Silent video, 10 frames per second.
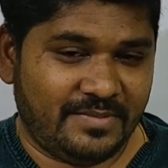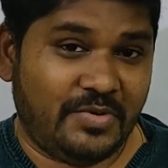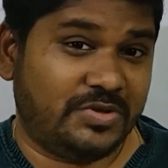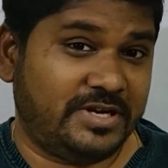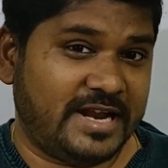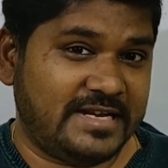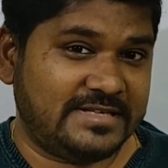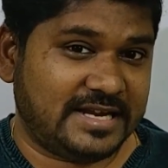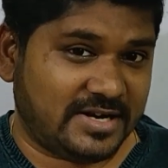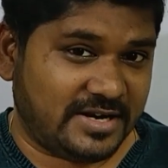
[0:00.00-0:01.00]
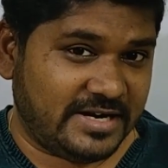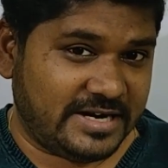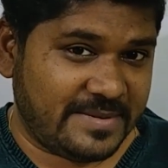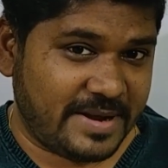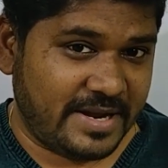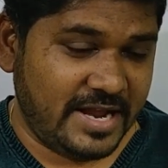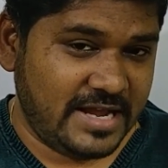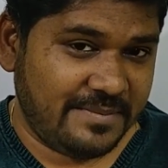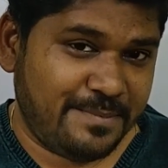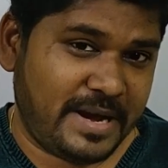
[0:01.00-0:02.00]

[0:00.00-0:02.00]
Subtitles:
Both tanks are connected by a